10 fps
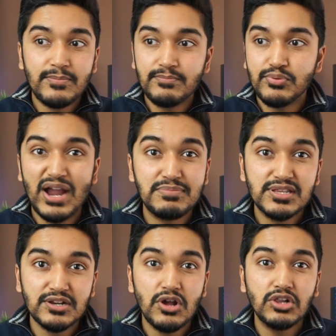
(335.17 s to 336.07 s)
perhaps
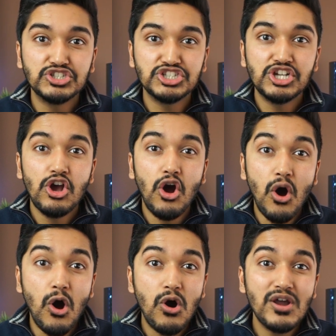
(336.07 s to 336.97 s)
technology
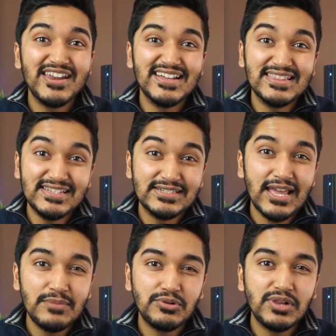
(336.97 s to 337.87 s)
on the
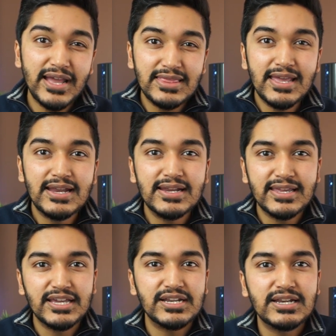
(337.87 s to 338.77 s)
table and then
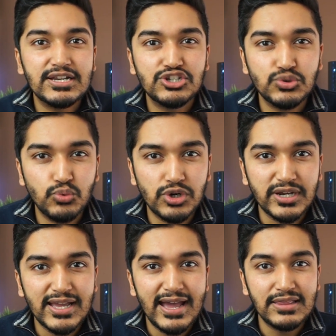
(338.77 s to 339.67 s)
get to
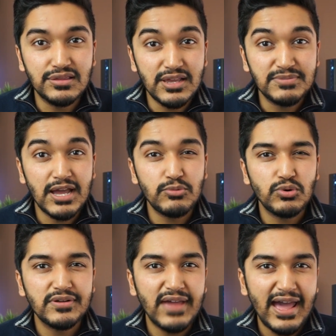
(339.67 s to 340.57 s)
work. At the same time, you
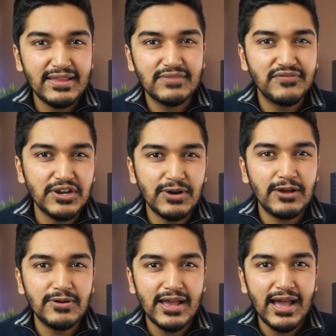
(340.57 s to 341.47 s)
want to figure
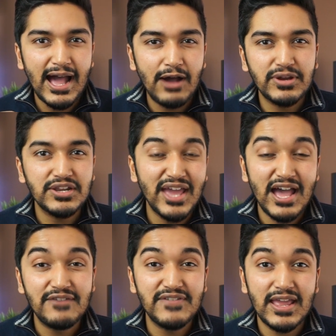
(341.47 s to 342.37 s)
out how can you
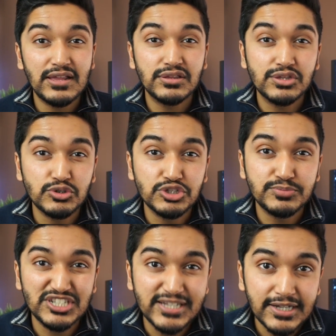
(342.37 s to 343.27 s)
have a surge
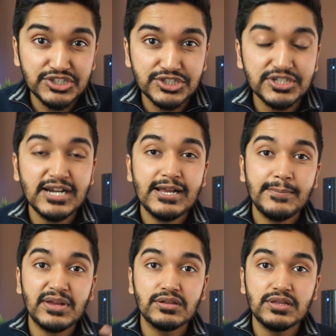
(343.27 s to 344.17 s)
protector,
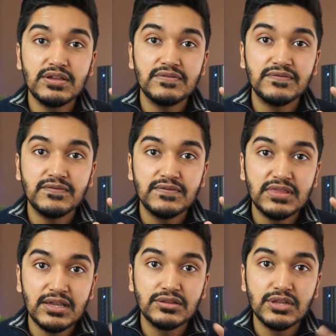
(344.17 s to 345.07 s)
because if
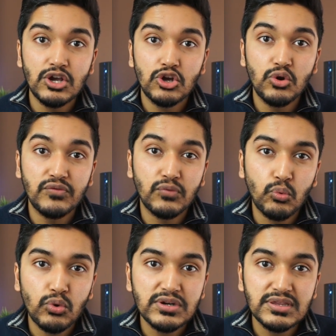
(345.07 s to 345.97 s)
things go for
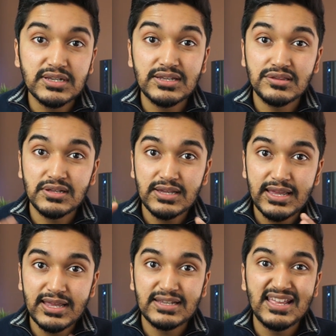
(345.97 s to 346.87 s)
worse, at least
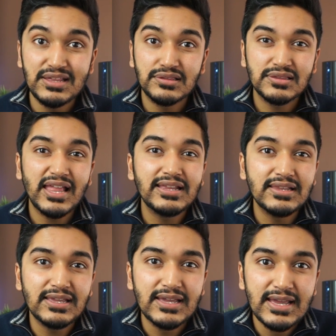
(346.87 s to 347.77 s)
it is
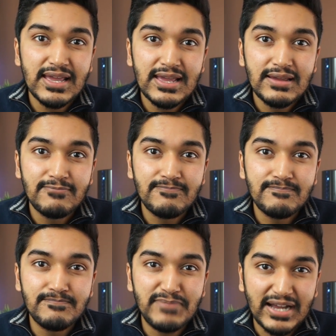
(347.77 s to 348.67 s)
slightly
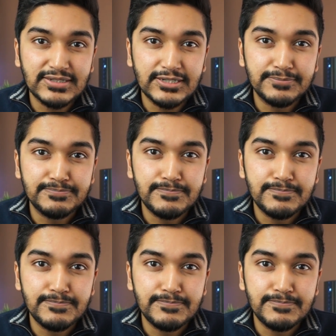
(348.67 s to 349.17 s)
backed up.